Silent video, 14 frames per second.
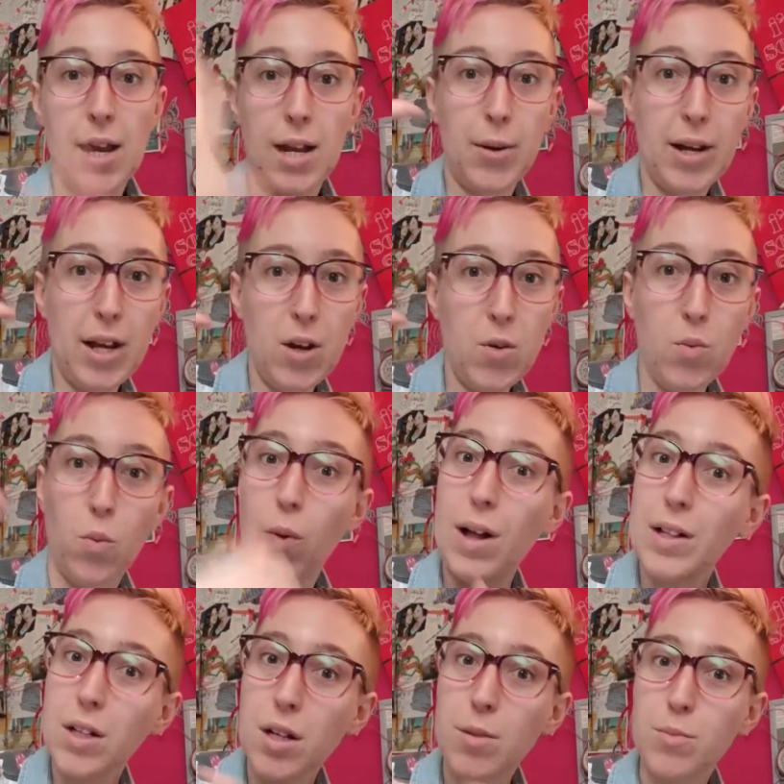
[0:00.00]
Hello, hello,
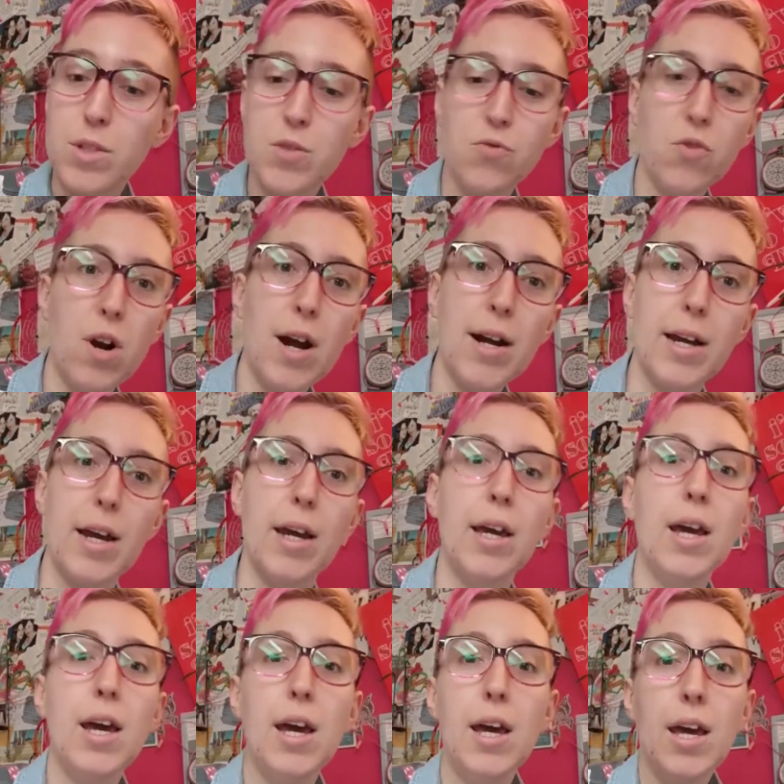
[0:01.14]
welcome to Friday.
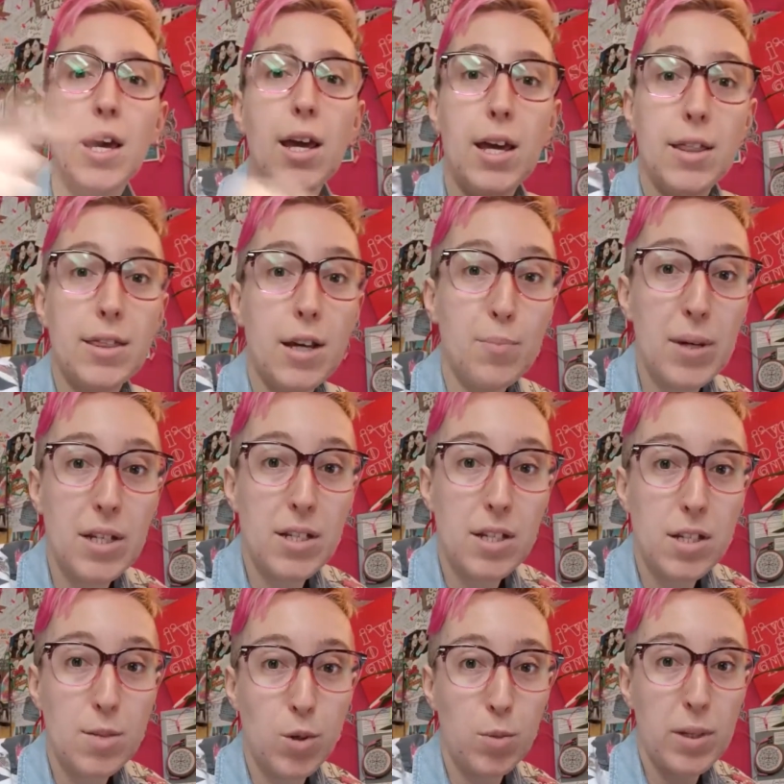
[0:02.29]
That means it's
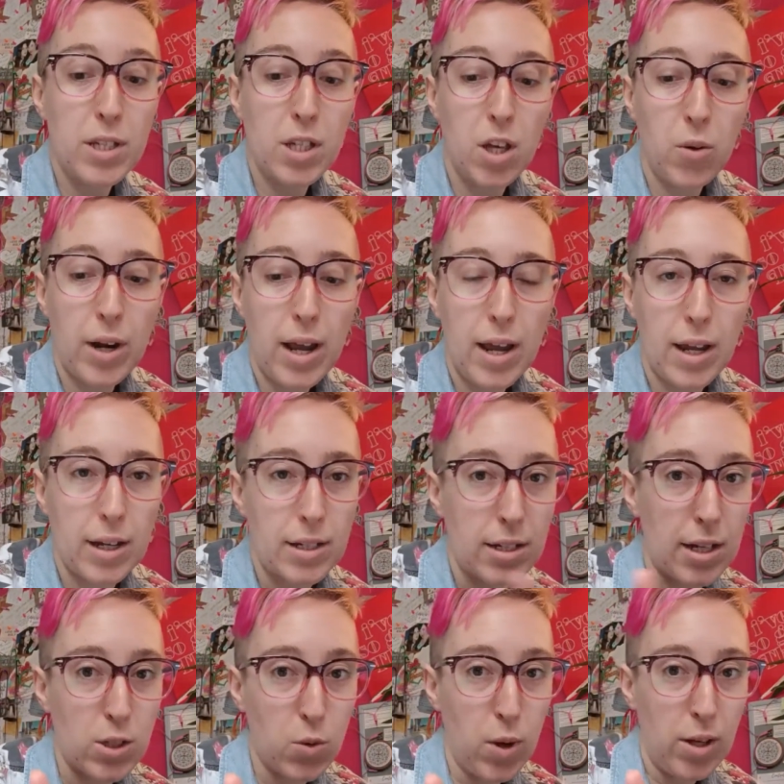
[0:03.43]
Small Biz Q&A.
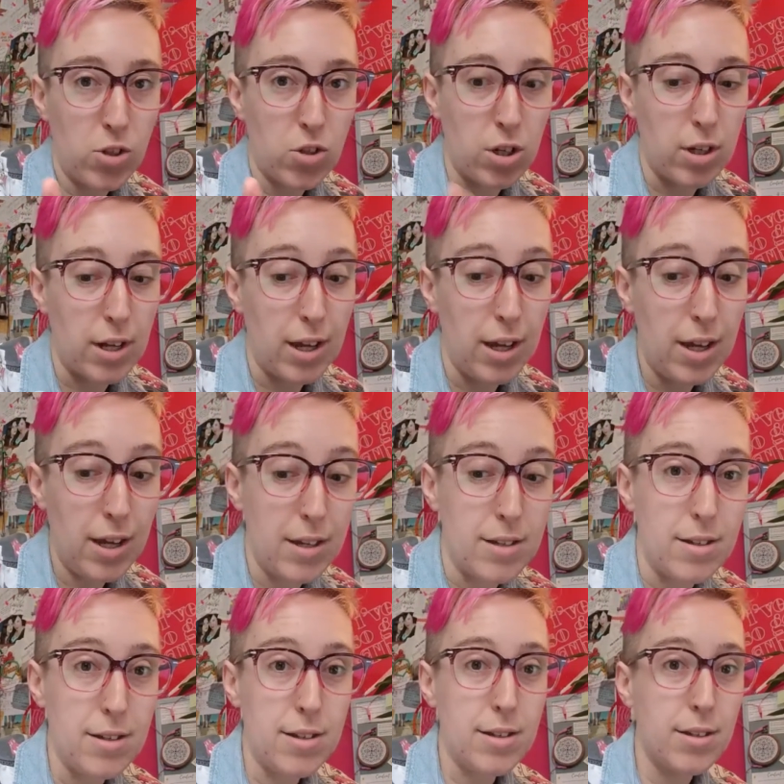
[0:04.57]
Today's question
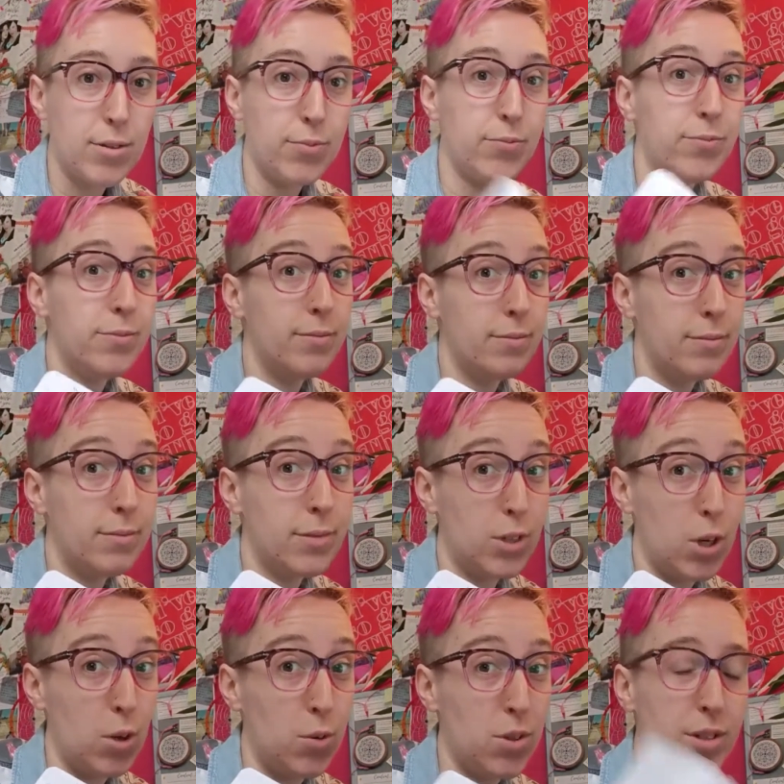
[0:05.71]
is,
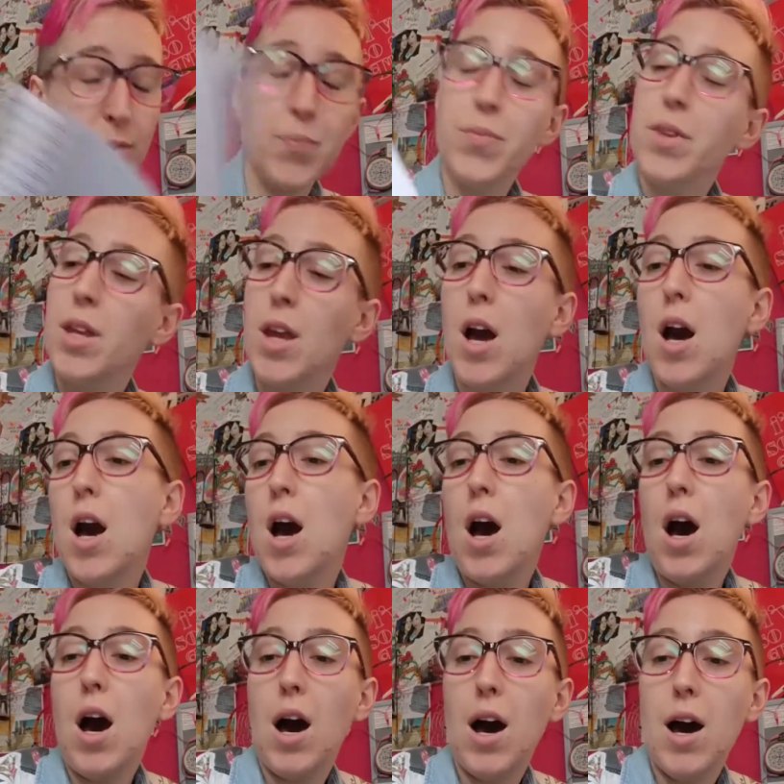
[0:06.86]
notes,
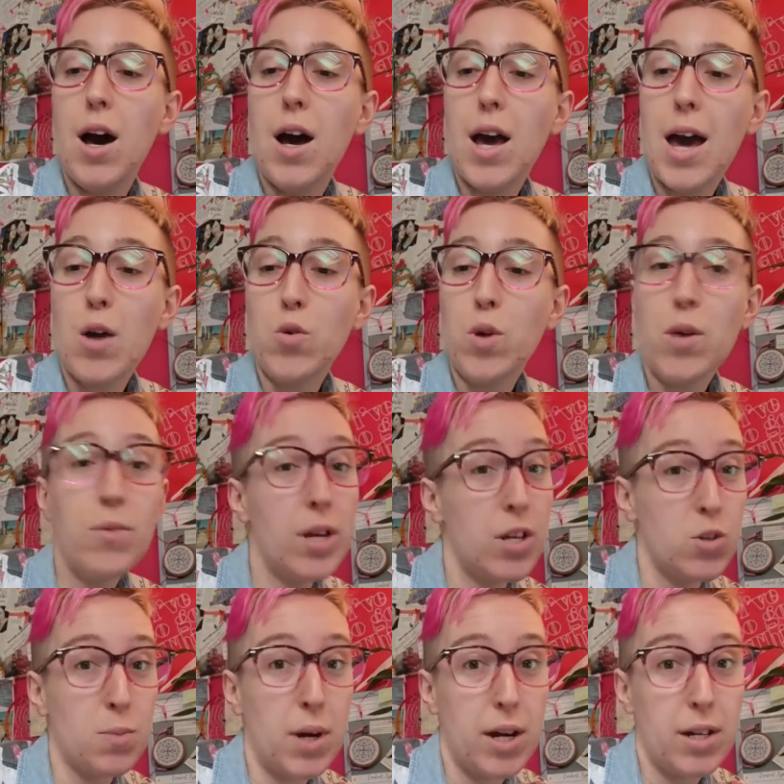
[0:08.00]
how do I reach
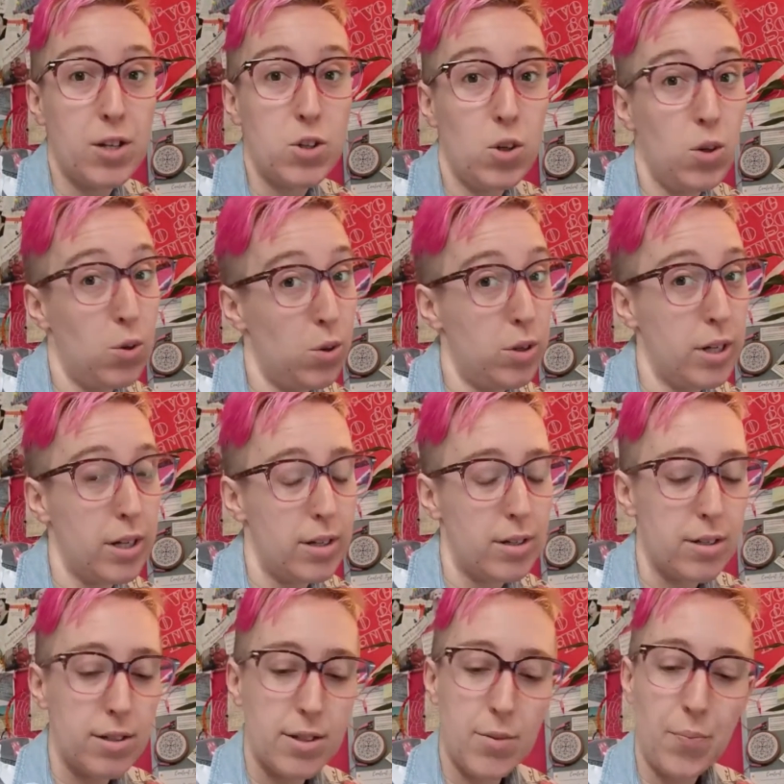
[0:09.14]
my initial
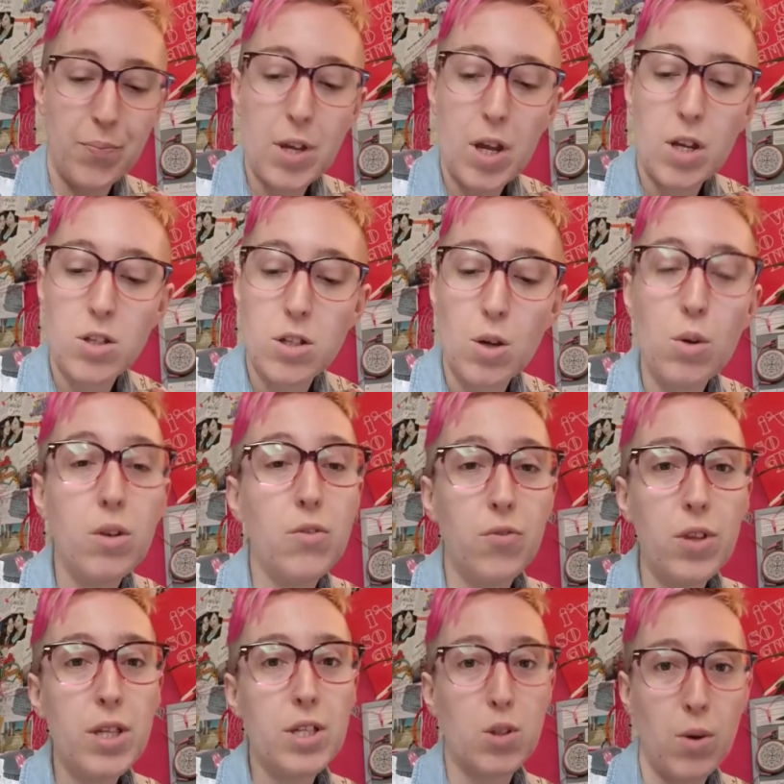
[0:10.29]
audience? So for
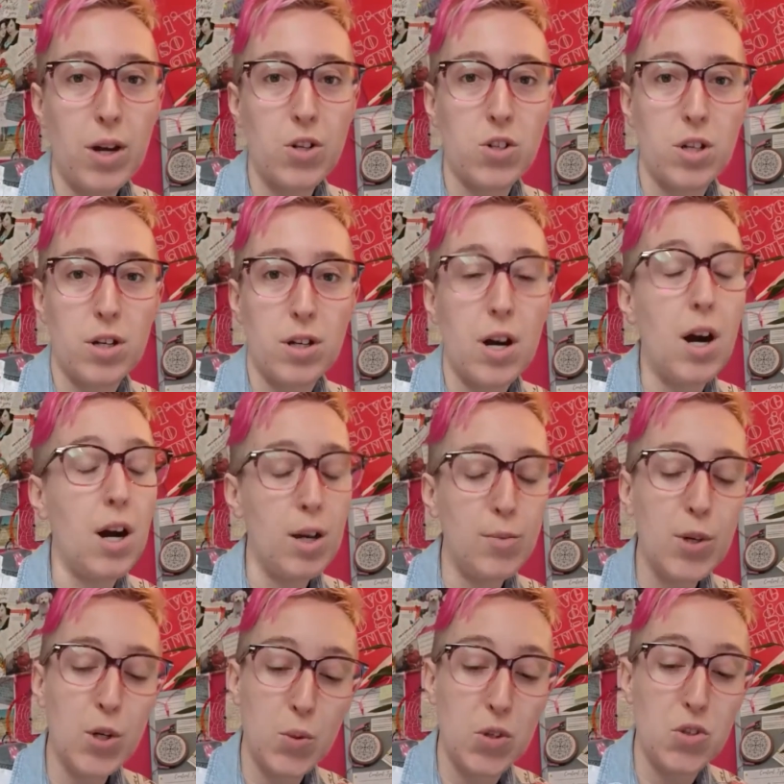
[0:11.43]
this question, I'm
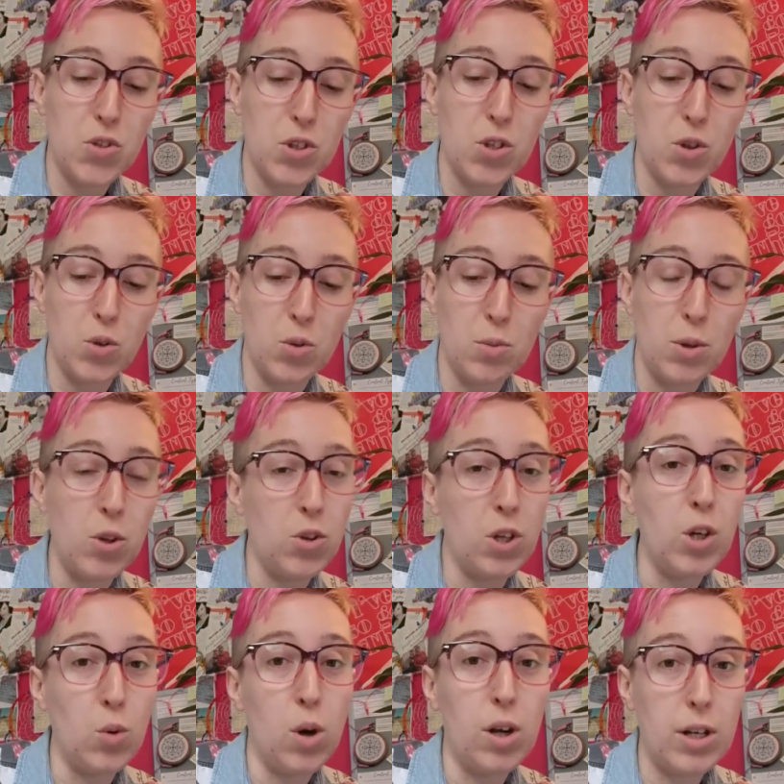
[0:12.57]
going to assume that
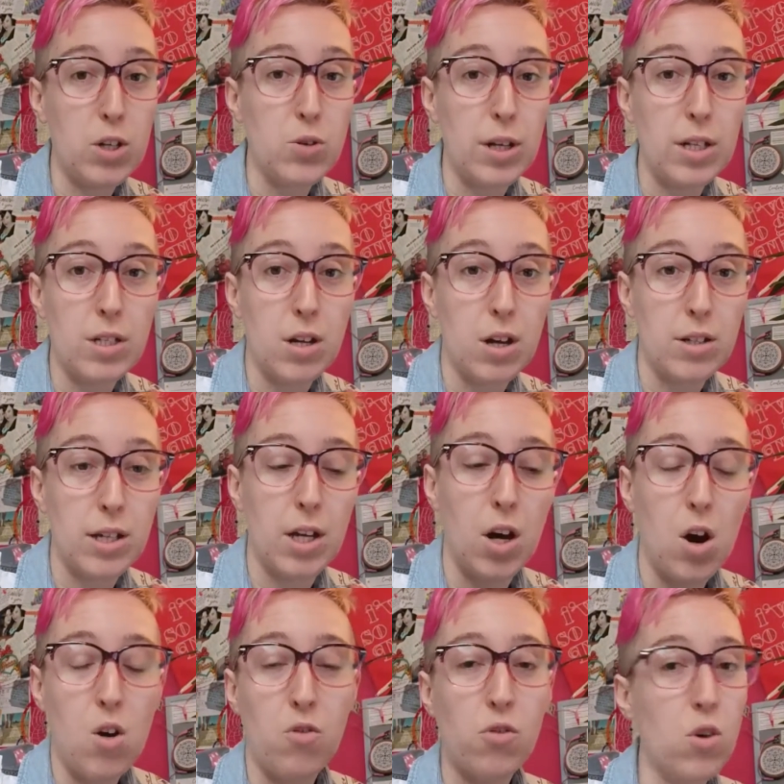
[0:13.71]
you are literally starting
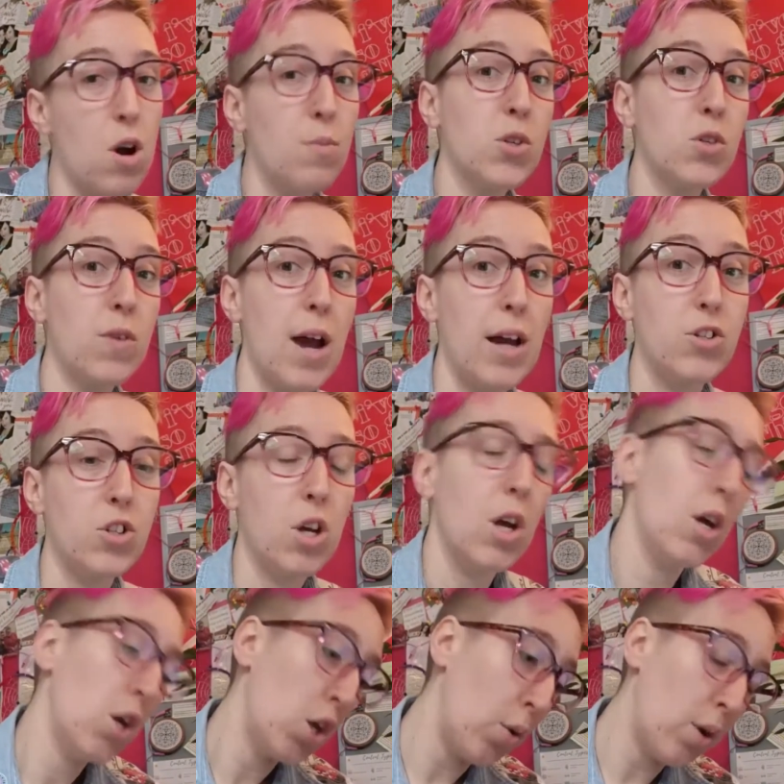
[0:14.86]
from scratch.
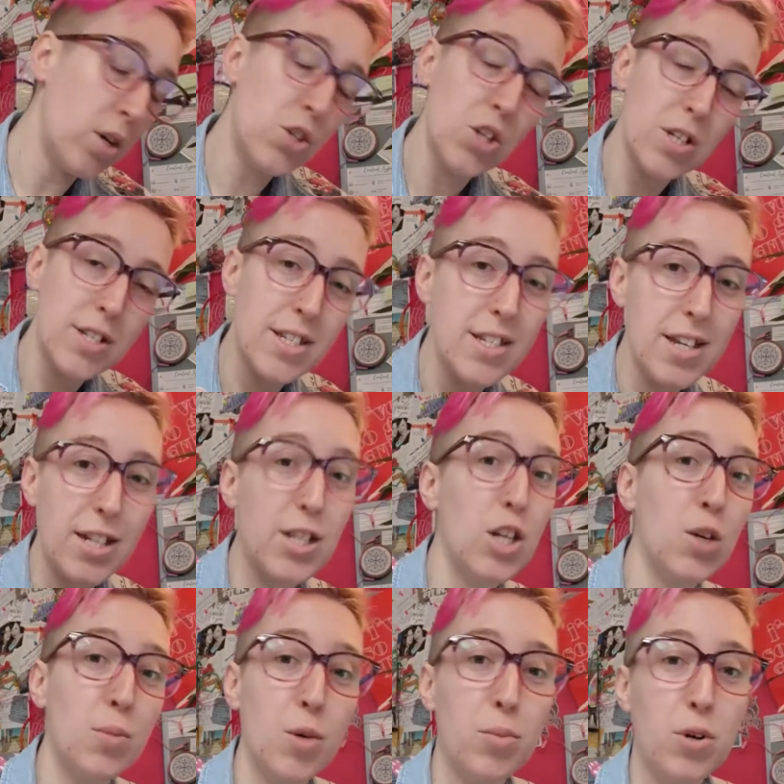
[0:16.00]
You are just setting
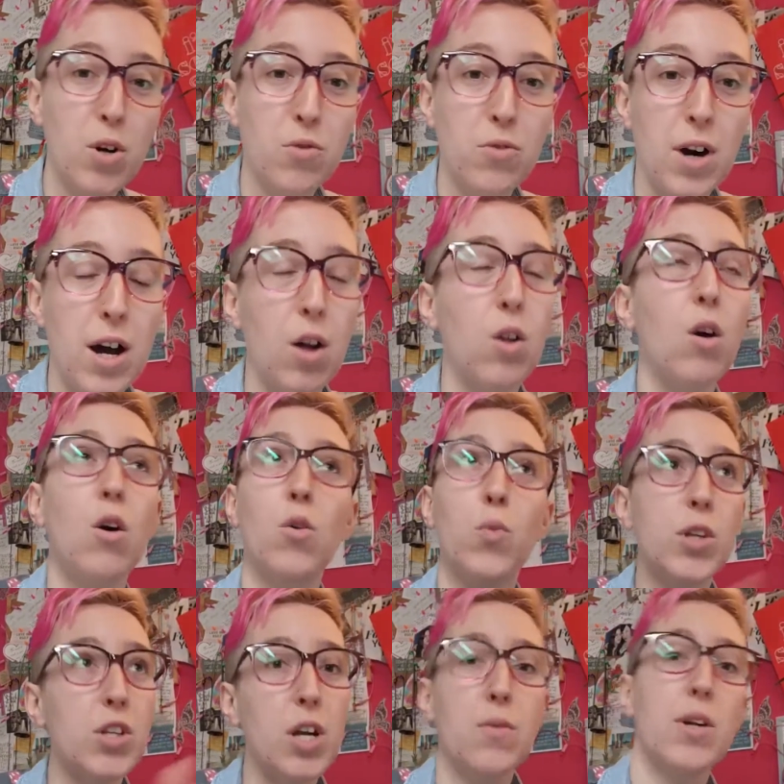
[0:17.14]
up your profile on
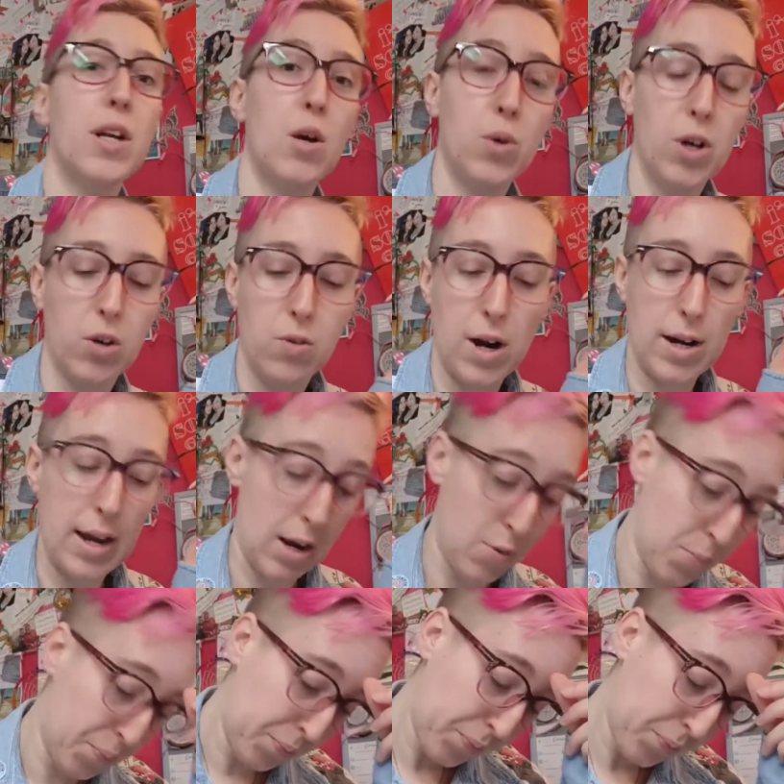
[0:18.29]
whichever network right now.